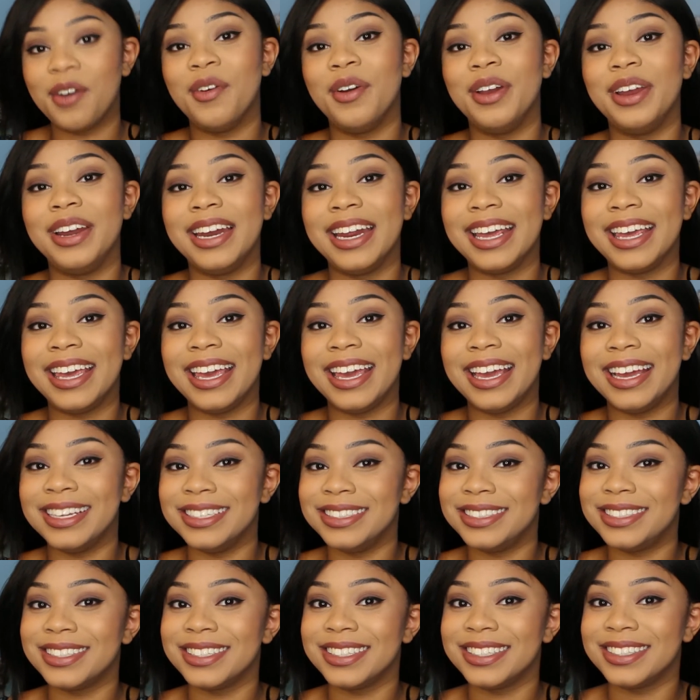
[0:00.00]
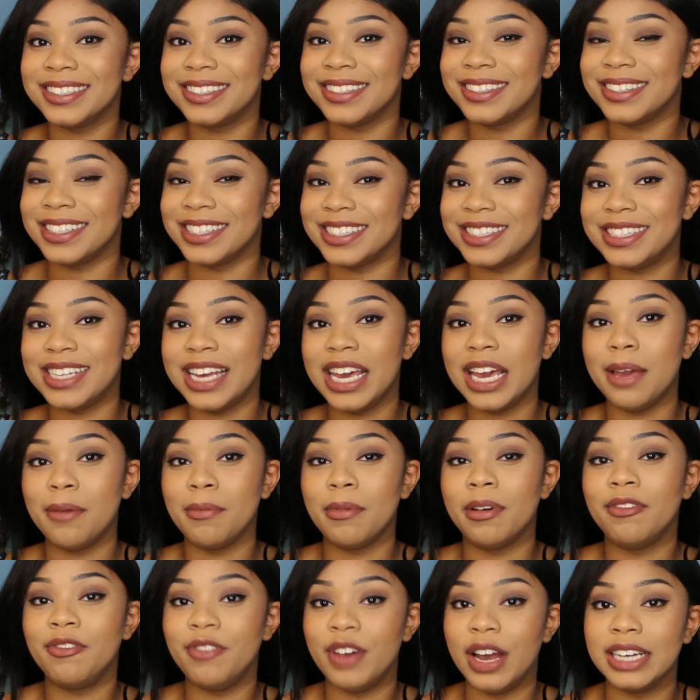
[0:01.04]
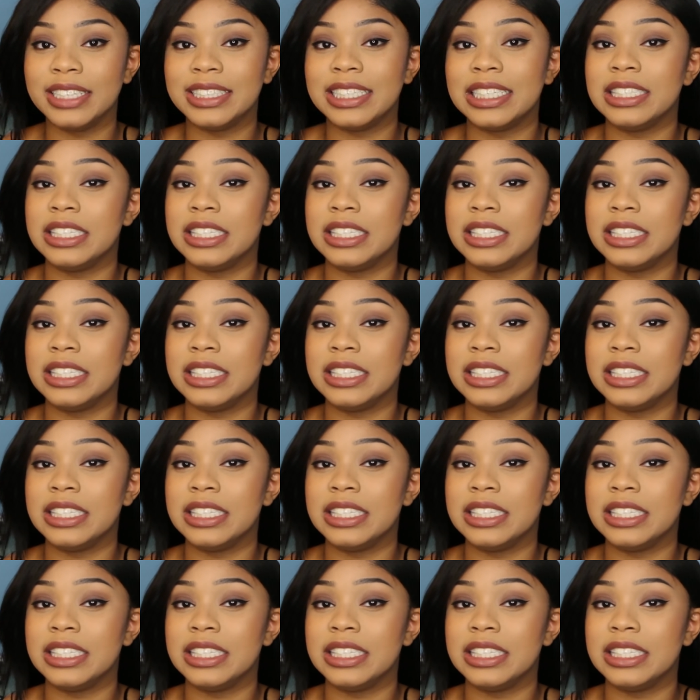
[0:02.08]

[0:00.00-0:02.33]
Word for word: going to get the same effect